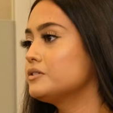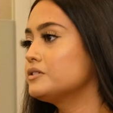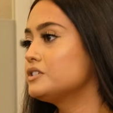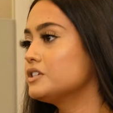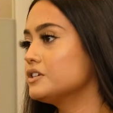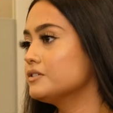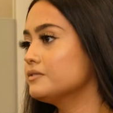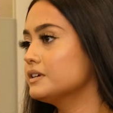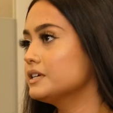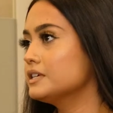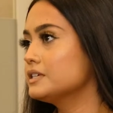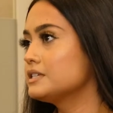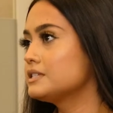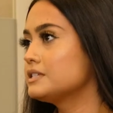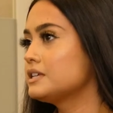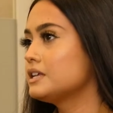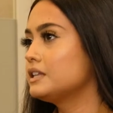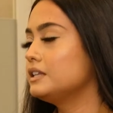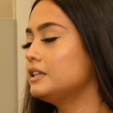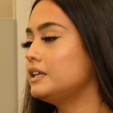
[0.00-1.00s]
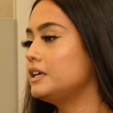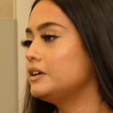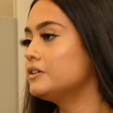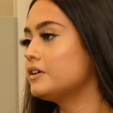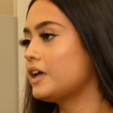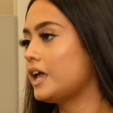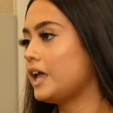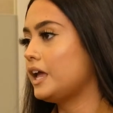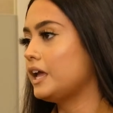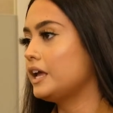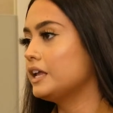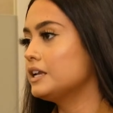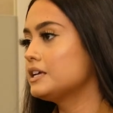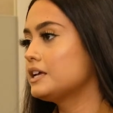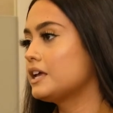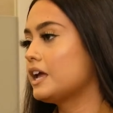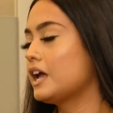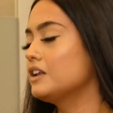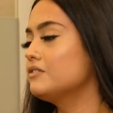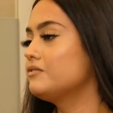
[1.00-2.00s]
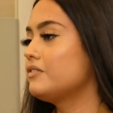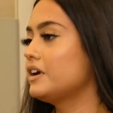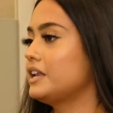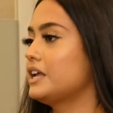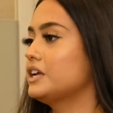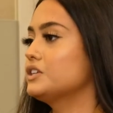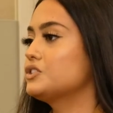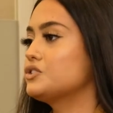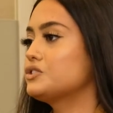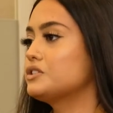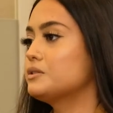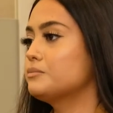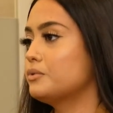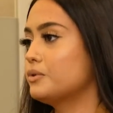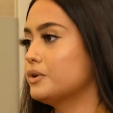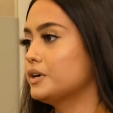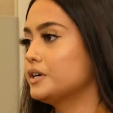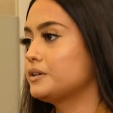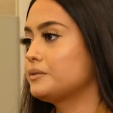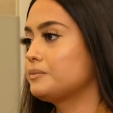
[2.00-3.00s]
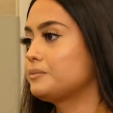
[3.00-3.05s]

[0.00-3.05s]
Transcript: service, legal aid, and financial support.